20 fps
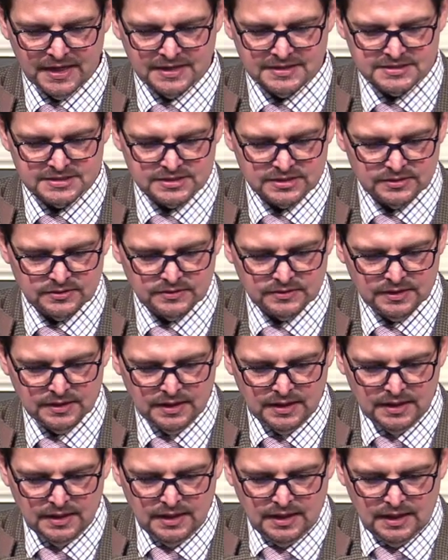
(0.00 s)
And so
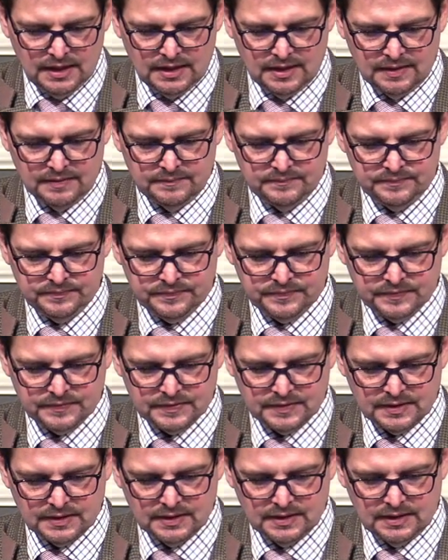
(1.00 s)
um,
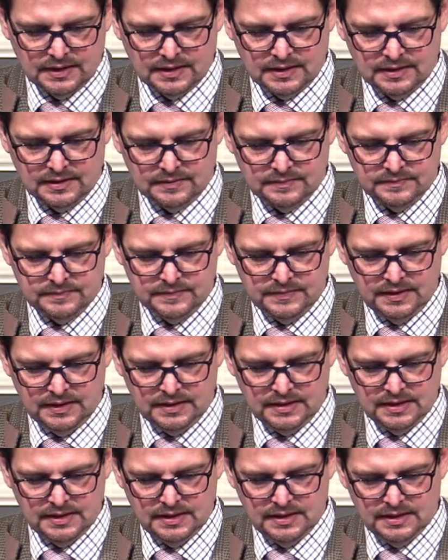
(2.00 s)
um,
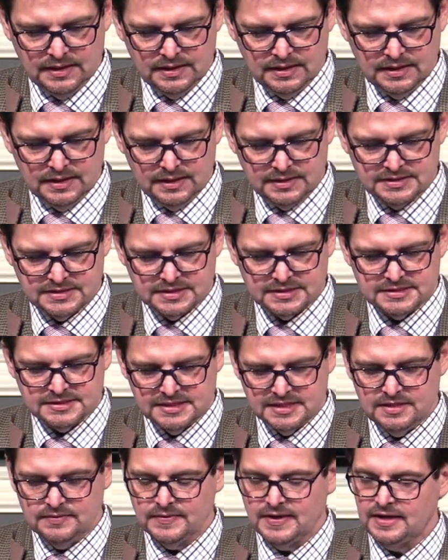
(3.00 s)
to
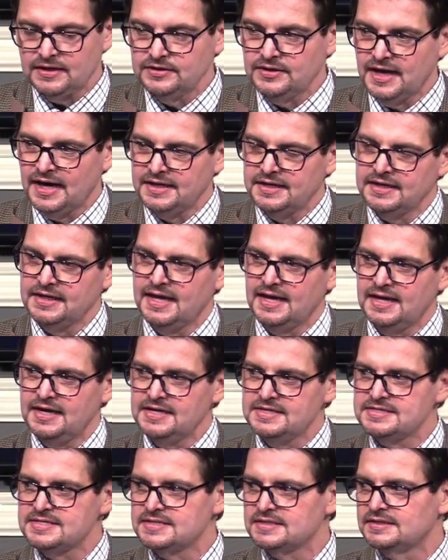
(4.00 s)
see well, you had to
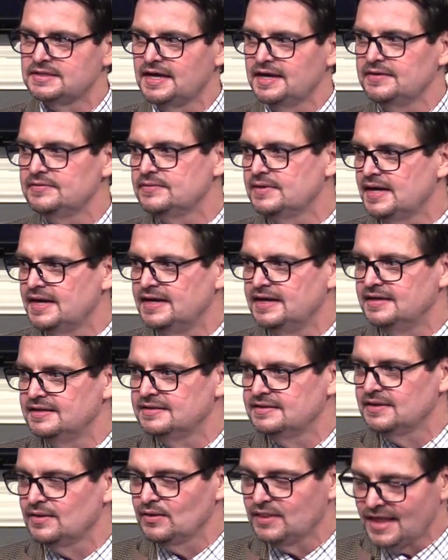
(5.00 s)
get into the light
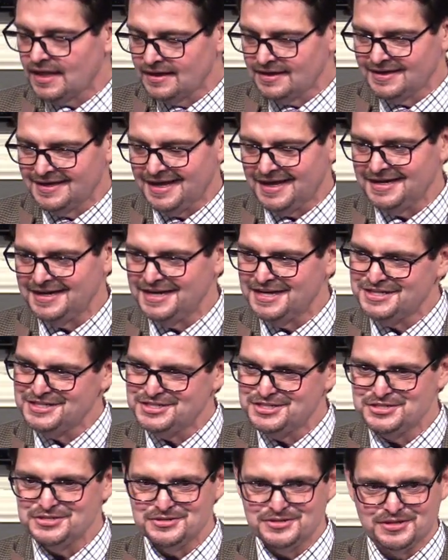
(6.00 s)
right get
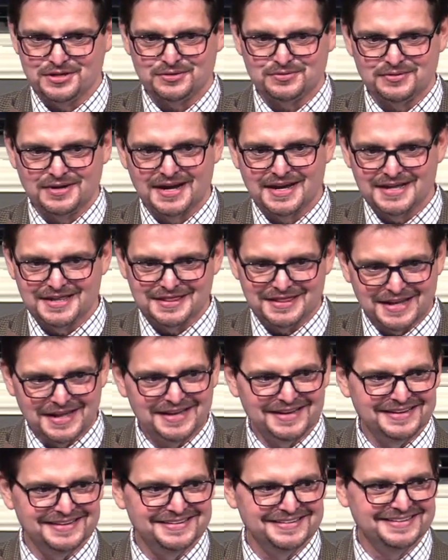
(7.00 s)
into the right
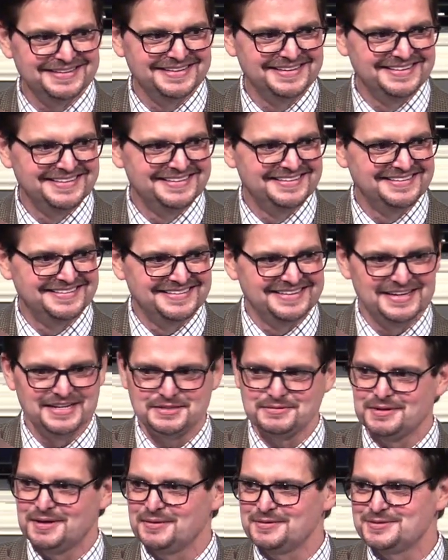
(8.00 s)
light,
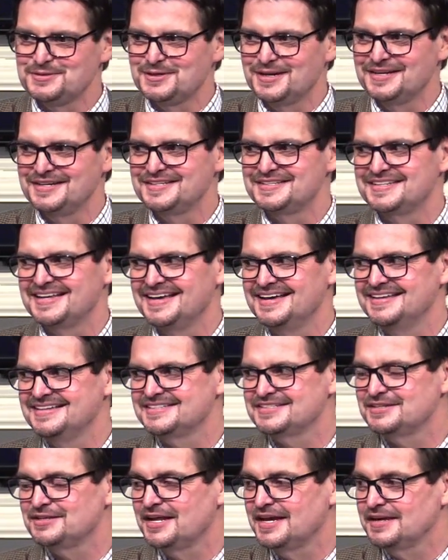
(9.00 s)
is what I was trying to say.
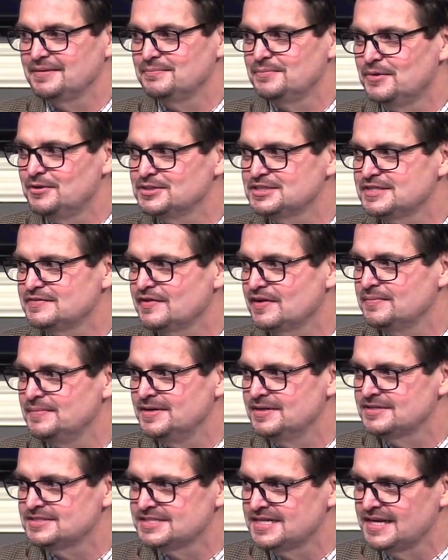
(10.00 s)
So, like most of our
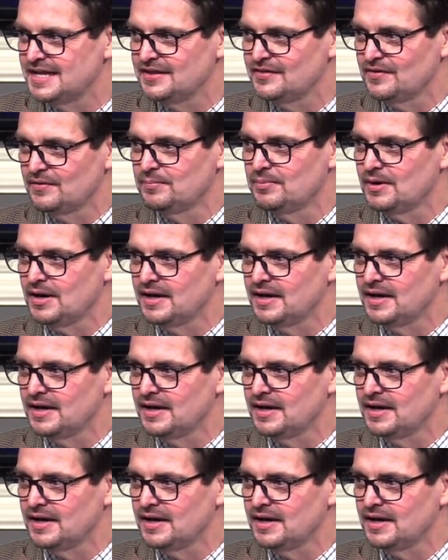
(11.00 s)
mirrors today, they're